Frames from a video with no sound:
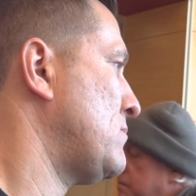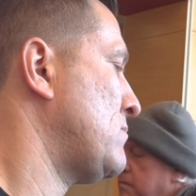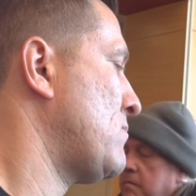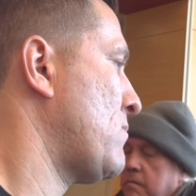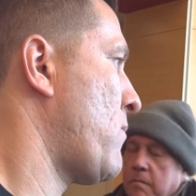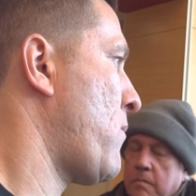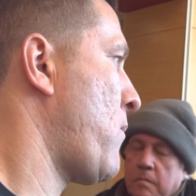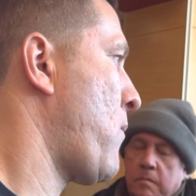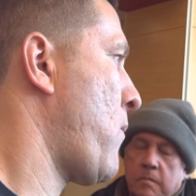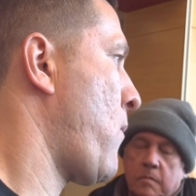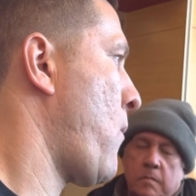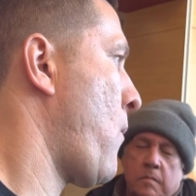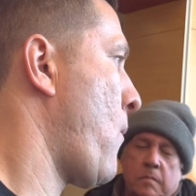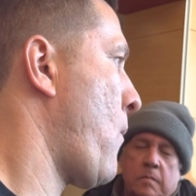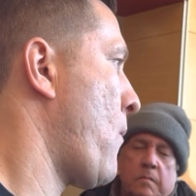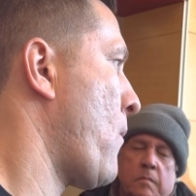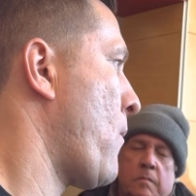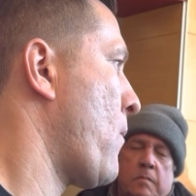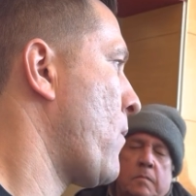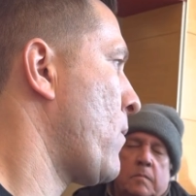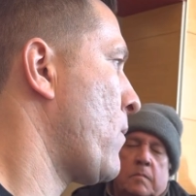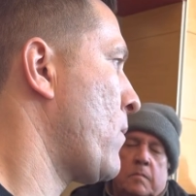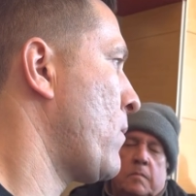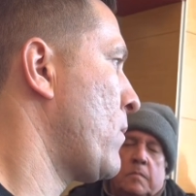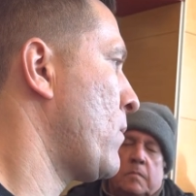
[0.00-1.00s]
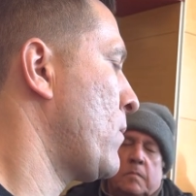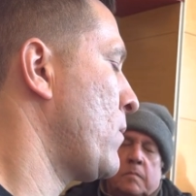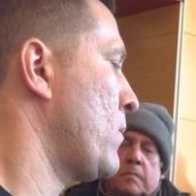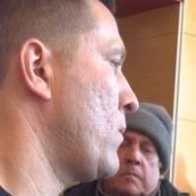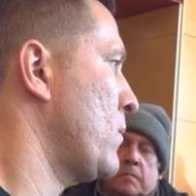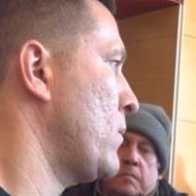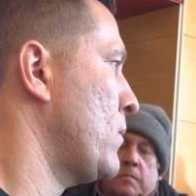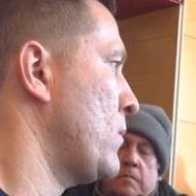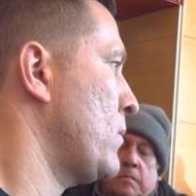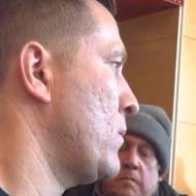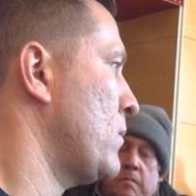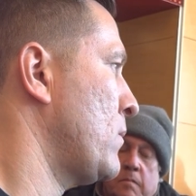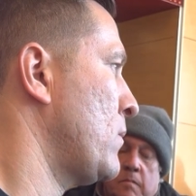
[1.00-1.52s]
you probably maybe Taman can
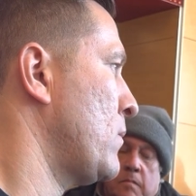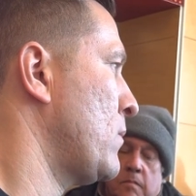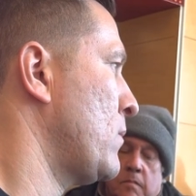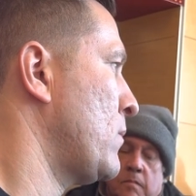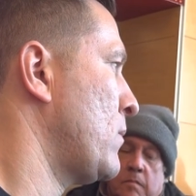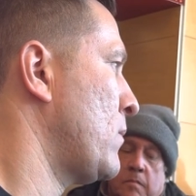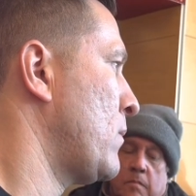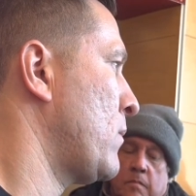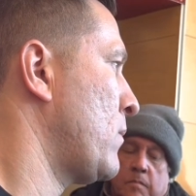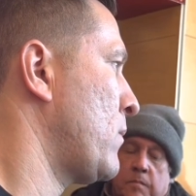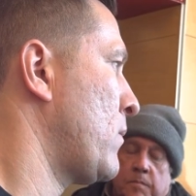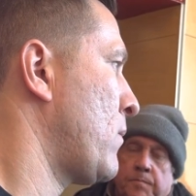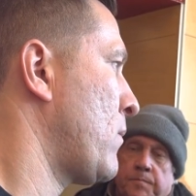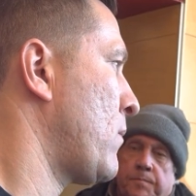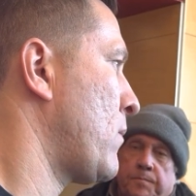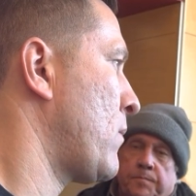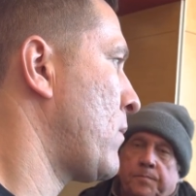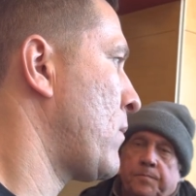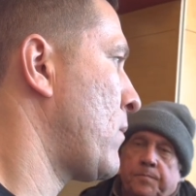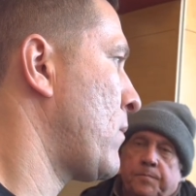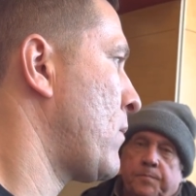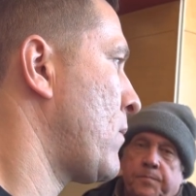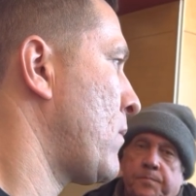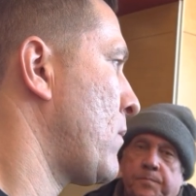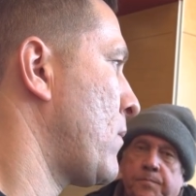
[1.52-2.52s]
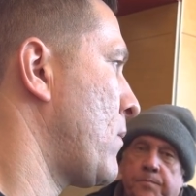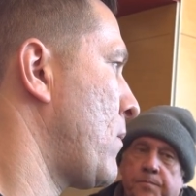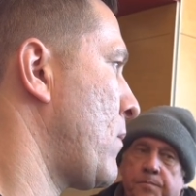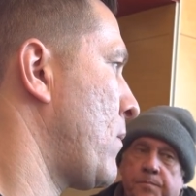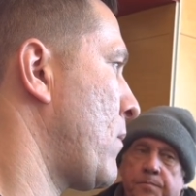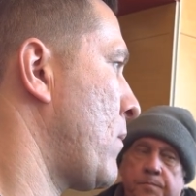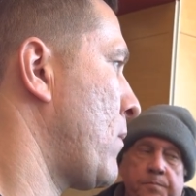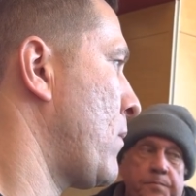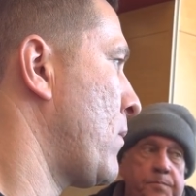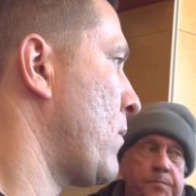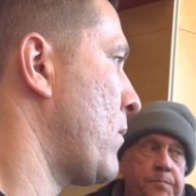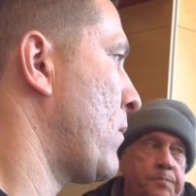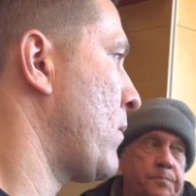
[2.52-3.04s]
ease in a little bit more. It changes for
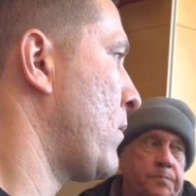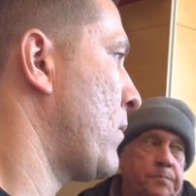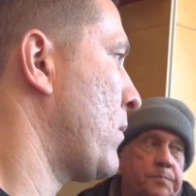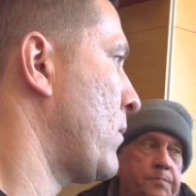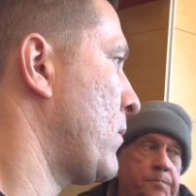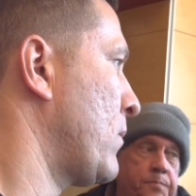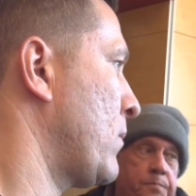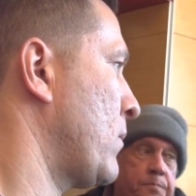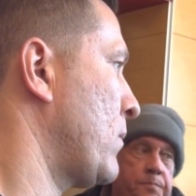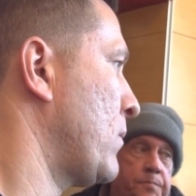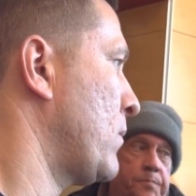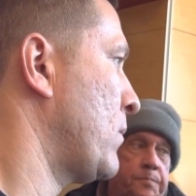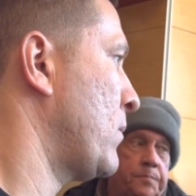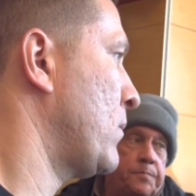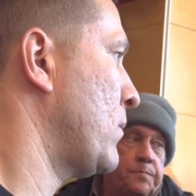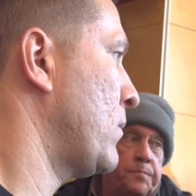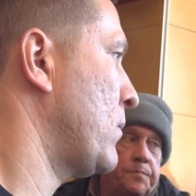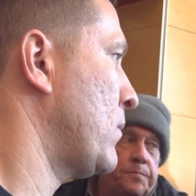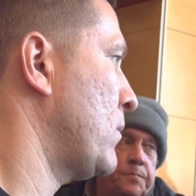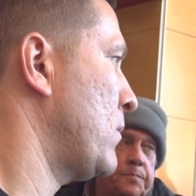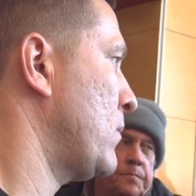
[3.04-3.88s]
him immediately.